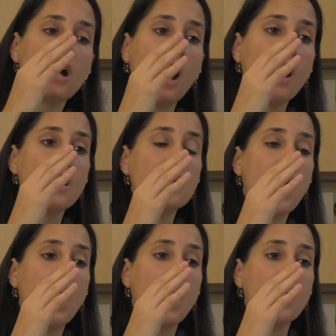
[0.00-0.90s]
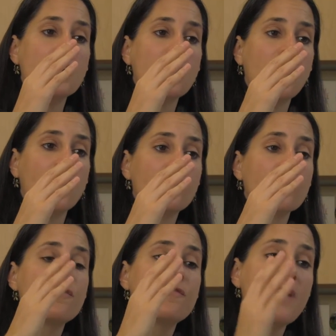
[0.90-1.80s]
sort
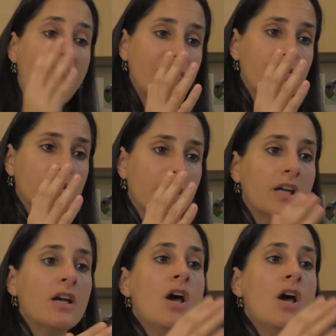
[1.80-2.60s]
of facilely